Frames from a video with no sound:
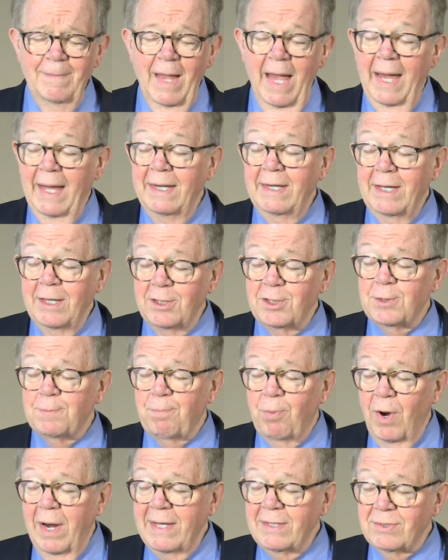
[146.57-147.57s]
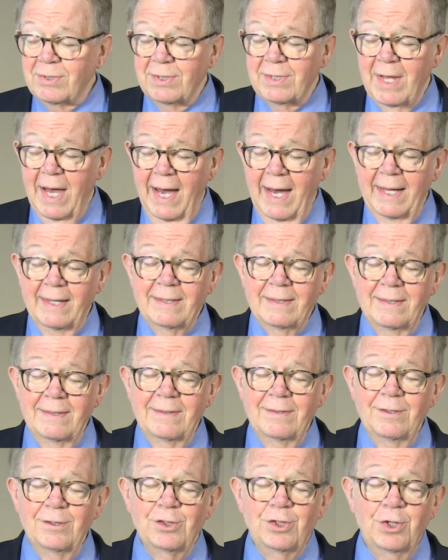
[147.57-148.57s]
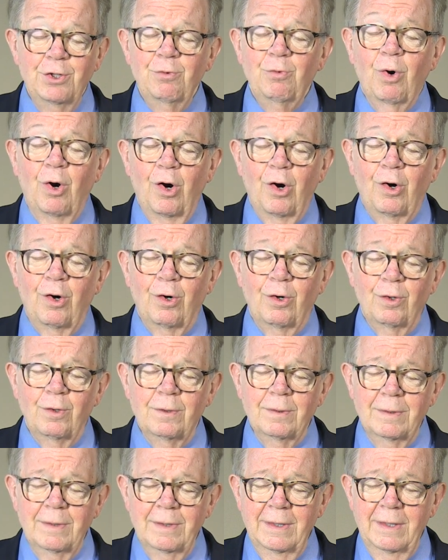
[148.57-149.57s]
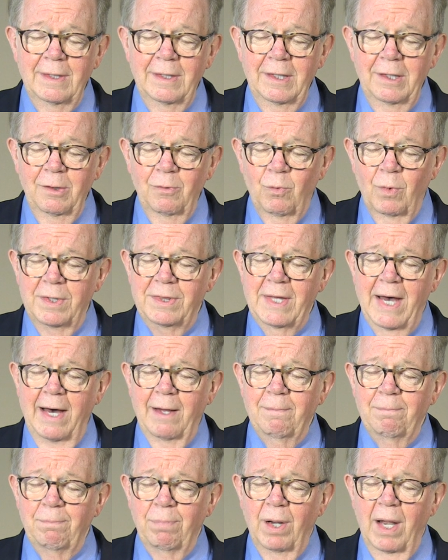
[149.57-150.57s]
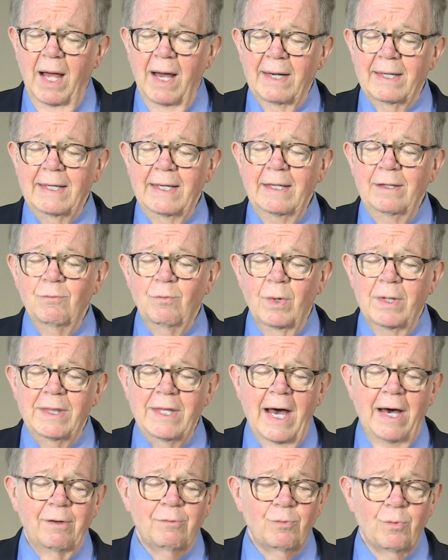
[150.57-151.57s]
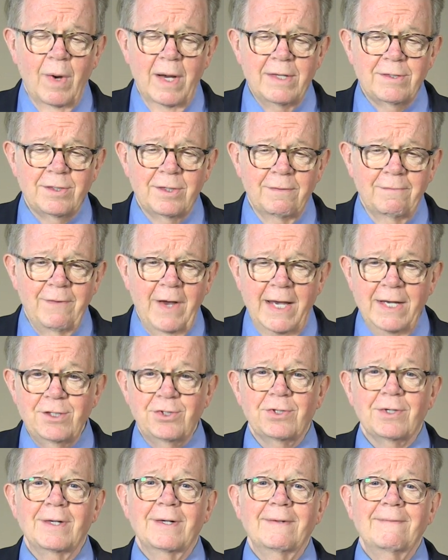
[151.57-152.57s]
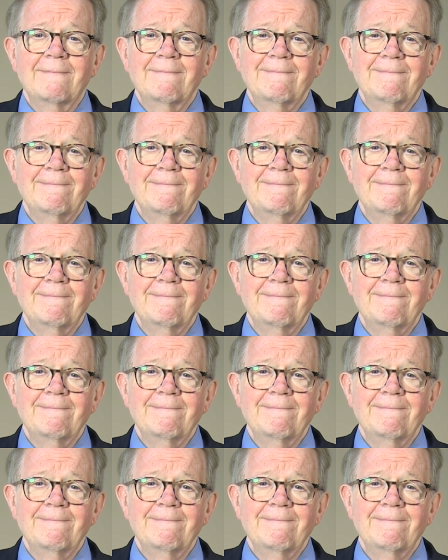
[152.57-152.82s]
and express that to all, without blocking, without reservation.